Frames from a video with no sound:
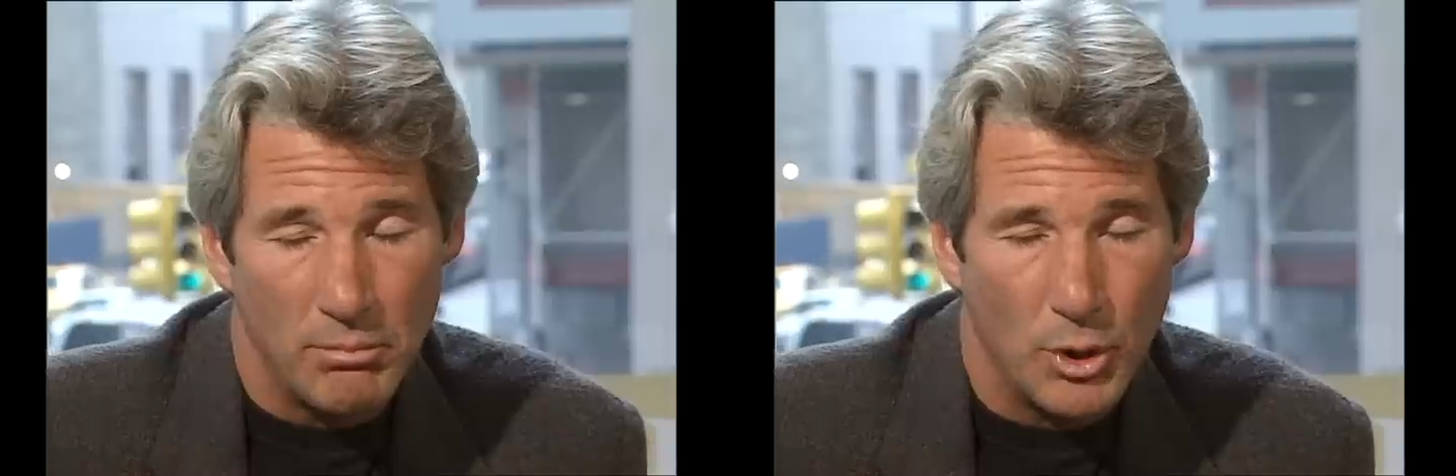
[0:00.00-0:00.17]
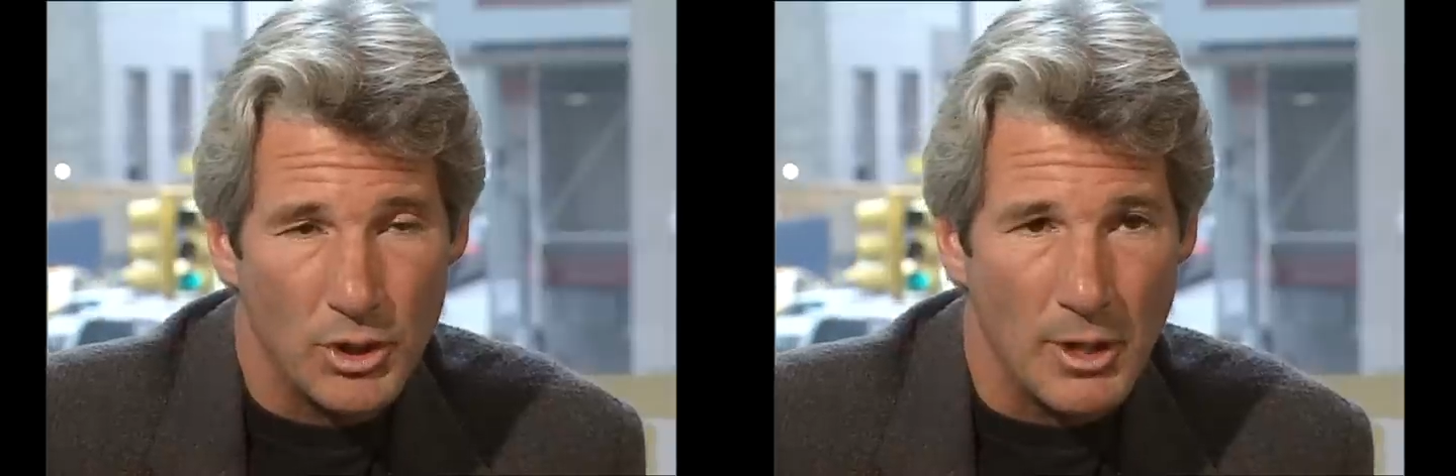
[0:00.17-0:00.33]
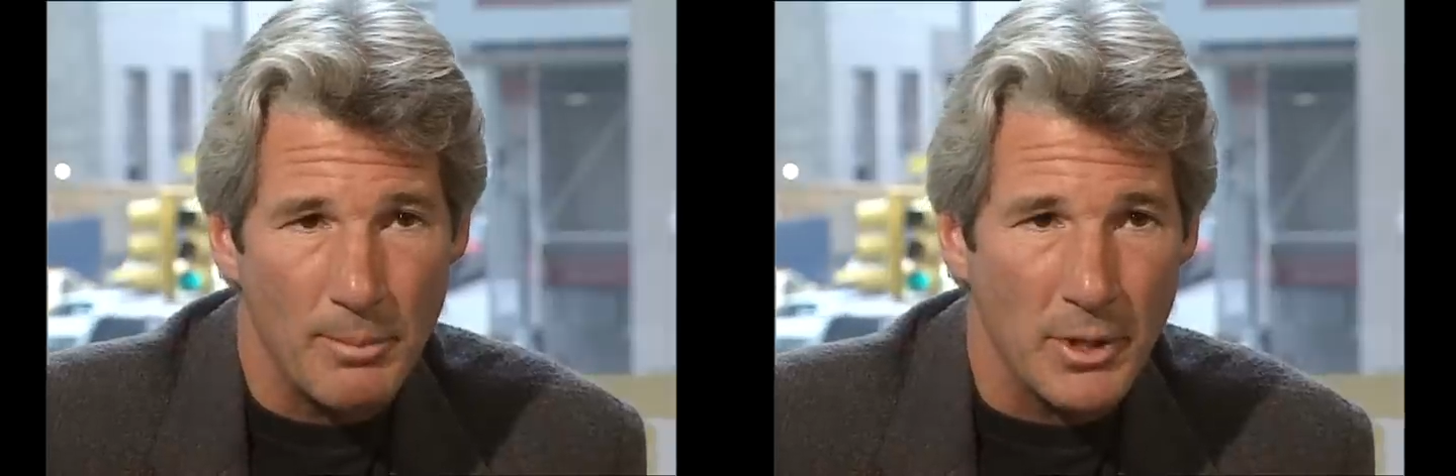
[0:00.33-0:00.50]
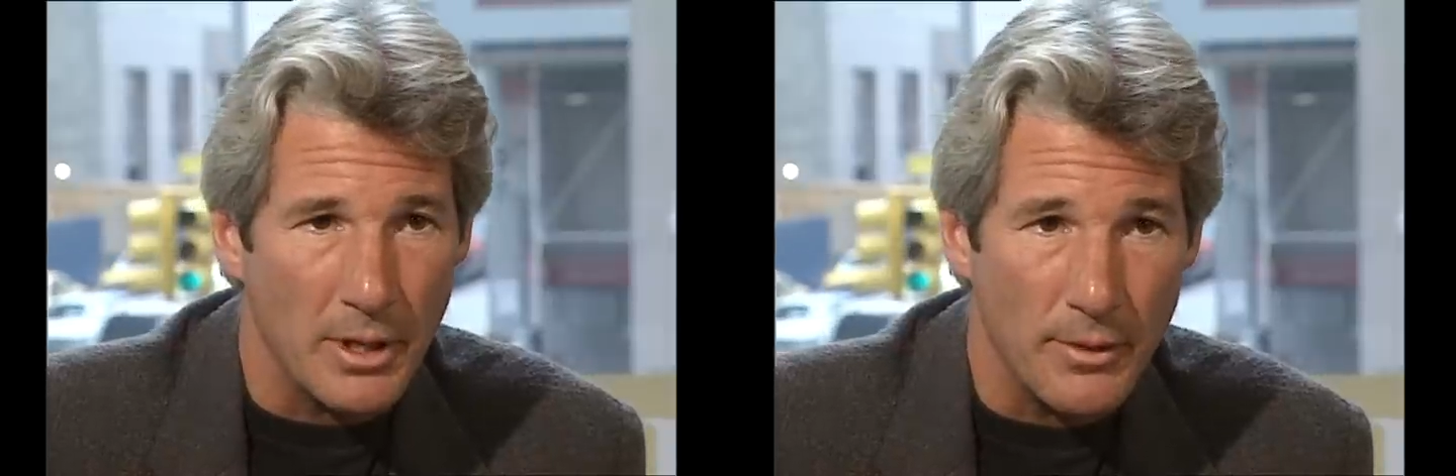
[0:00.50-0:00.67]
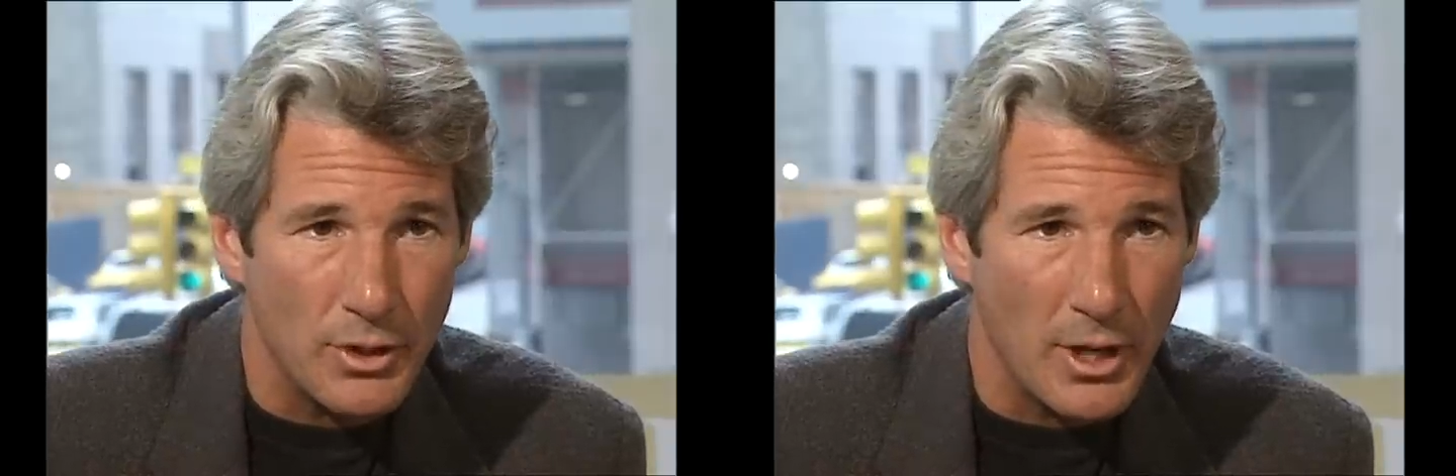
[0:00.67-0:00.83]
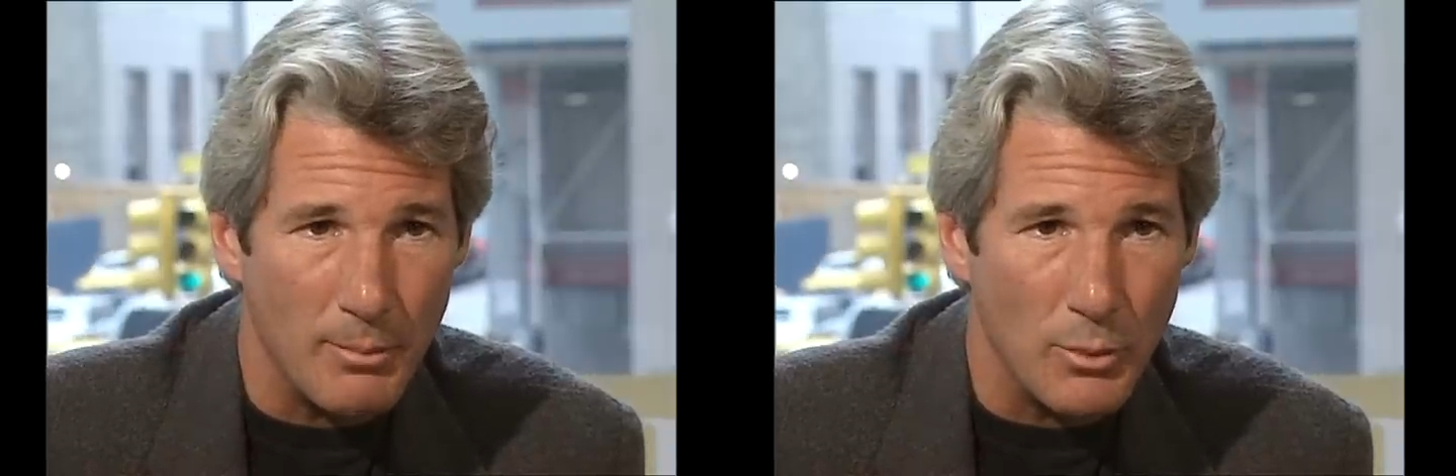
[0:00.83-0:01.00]
put something in
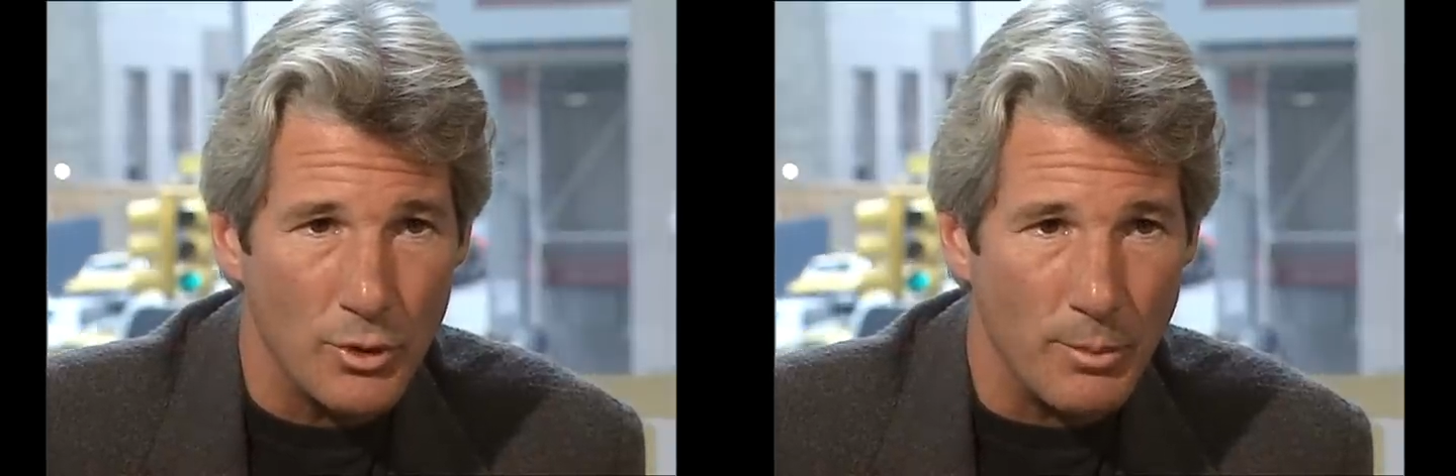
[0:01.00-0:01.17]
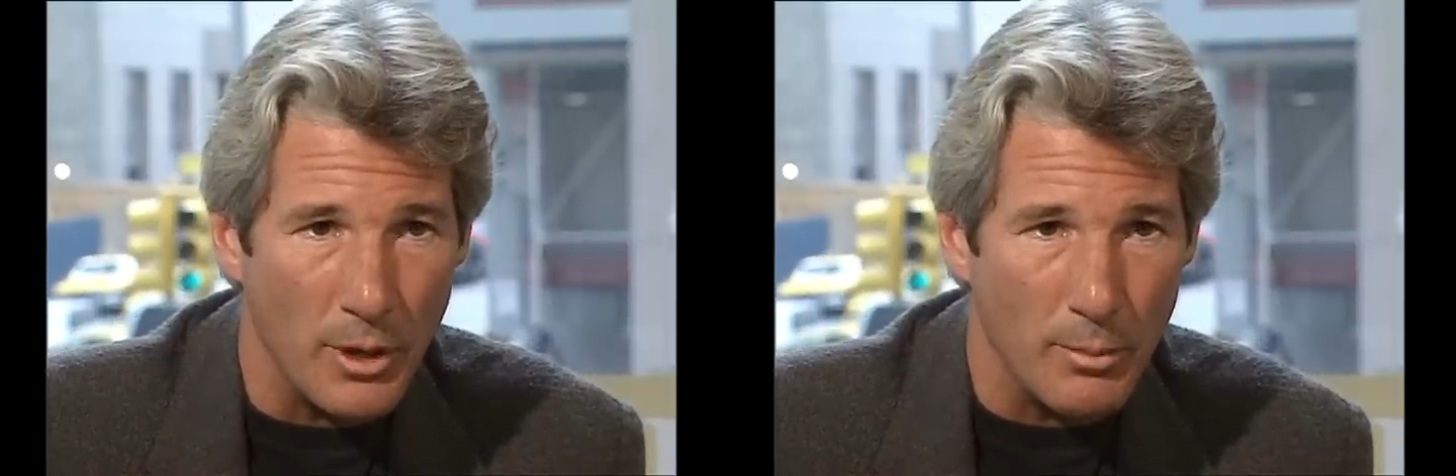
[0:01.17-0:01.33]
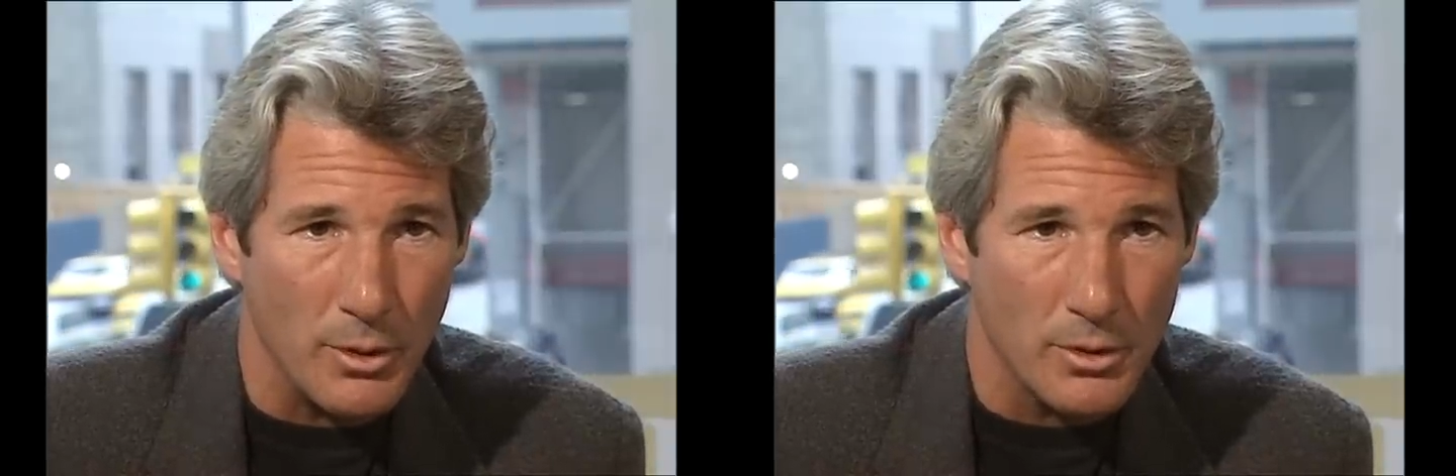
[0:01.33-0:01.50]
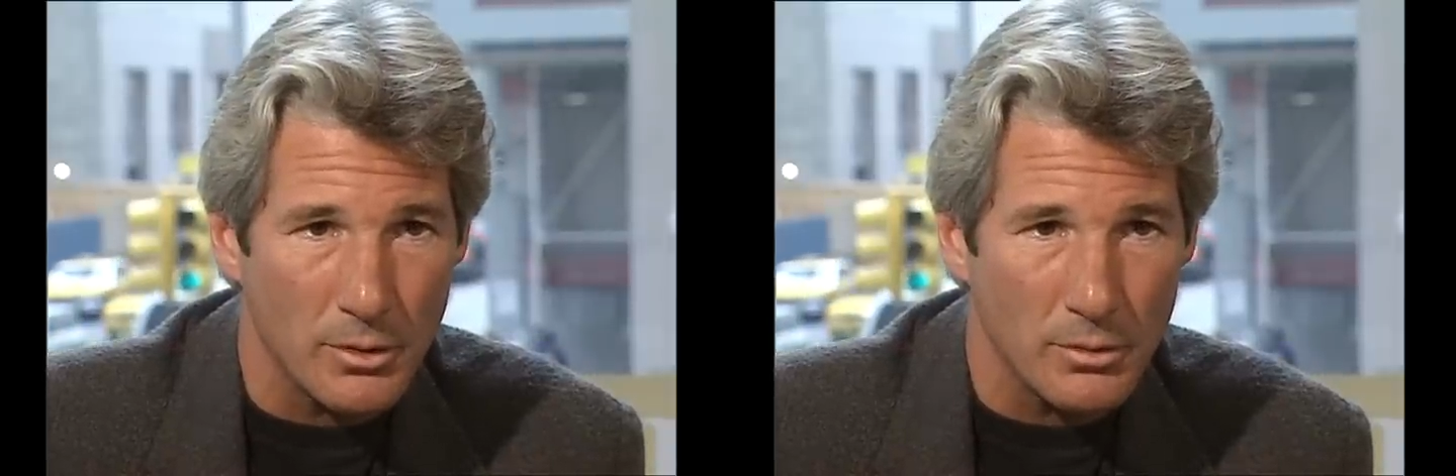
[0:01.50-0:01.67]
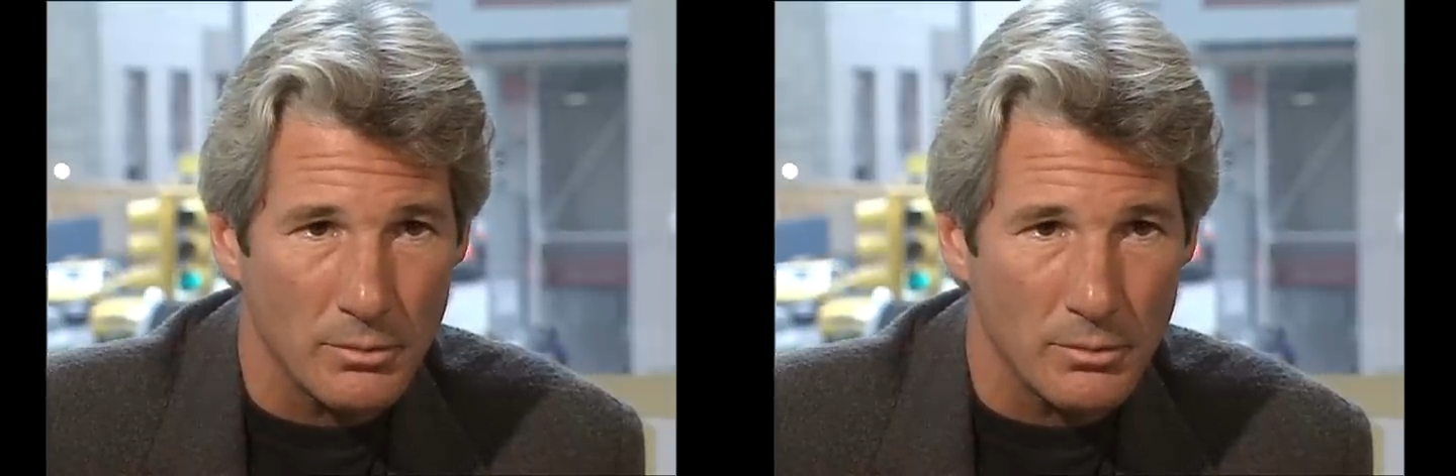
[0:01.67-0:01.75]
the same newspapers.